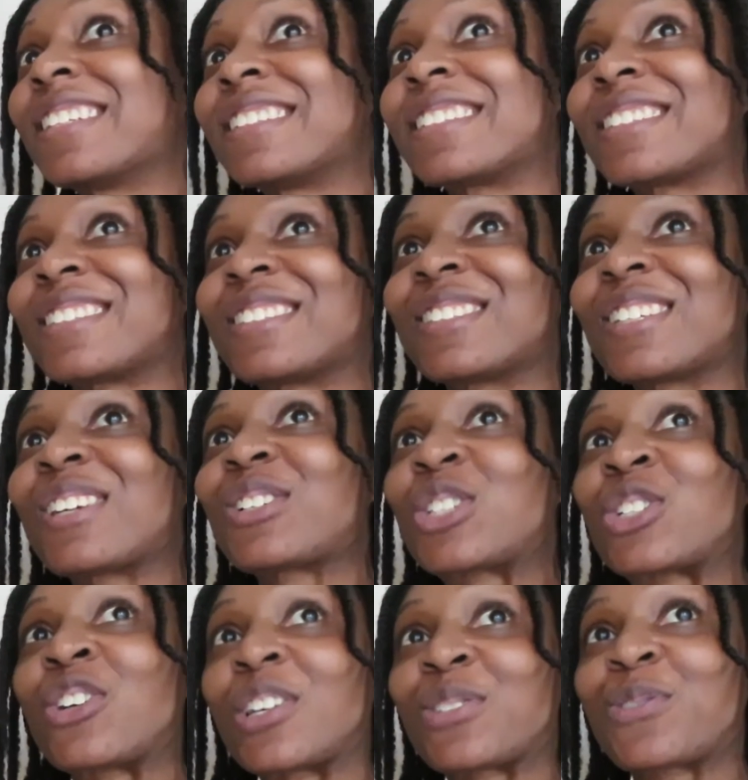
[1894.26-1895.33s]
is
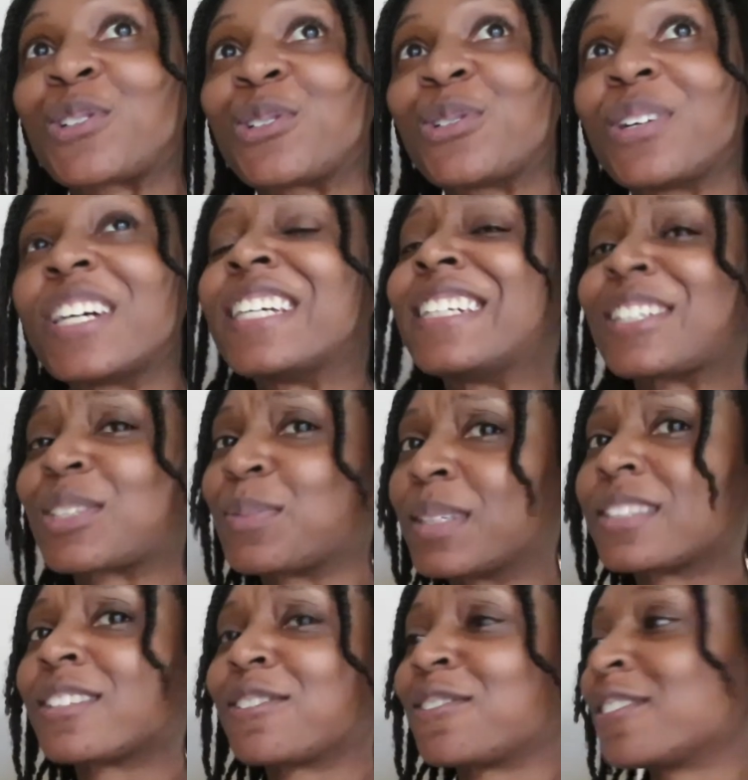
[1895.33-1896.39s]
stressful and
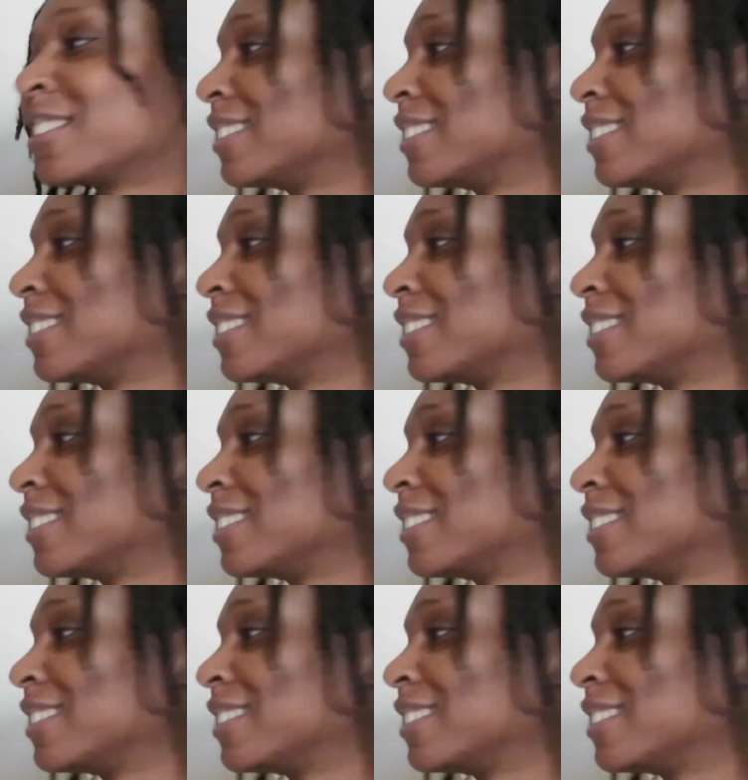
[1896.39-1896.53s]
expensive.